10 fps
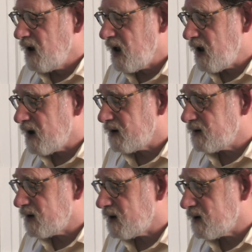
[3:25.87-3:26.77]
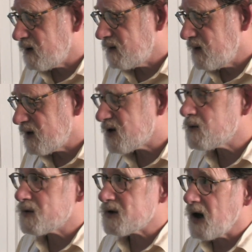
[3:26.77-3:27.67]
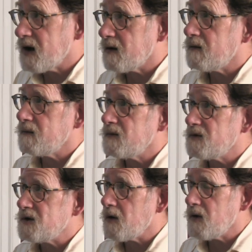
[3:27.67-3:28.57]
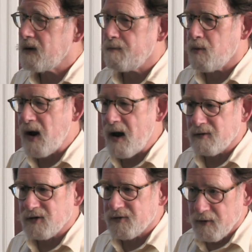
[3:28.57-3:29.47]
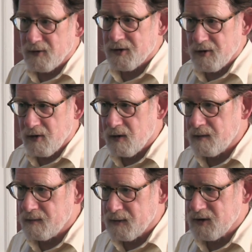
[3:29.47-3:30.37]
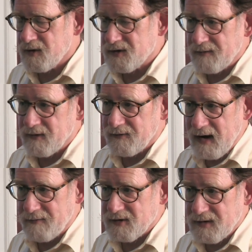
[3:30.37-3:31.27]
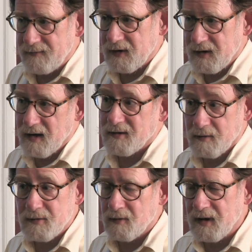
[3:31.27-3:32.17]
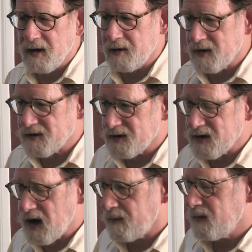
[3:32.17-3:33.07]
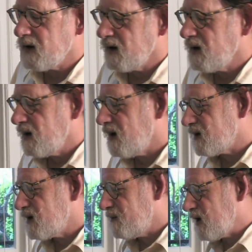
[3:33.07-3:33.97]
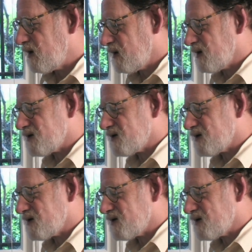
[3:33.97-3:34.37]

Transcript: And this was like Jerry Brown's first term between 75 and 79. So it was really an interesting time to be in